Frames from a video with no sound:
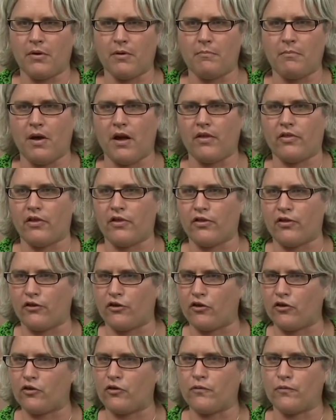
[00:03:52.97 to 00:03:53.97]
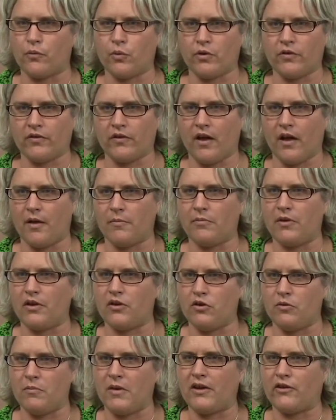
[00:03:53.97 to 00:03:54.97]
but by the third or fourth time
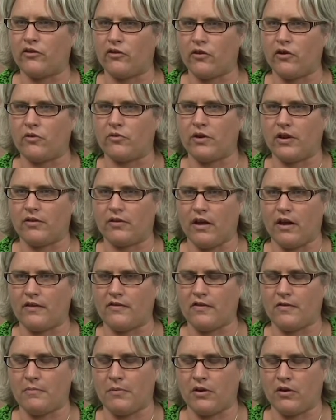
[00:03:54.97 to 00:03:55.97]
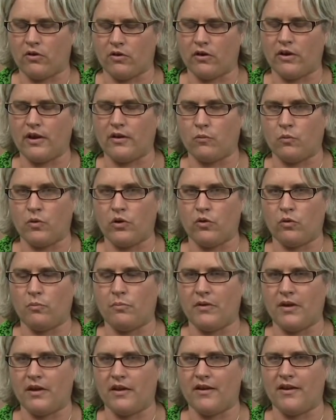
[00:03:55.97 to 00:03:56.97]
that you make your own inline spinner, it will
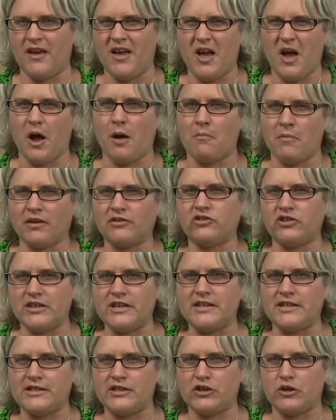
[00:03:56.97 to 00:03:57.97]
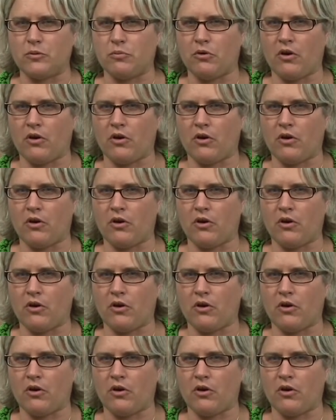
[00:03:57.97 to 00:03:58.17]
be a much easier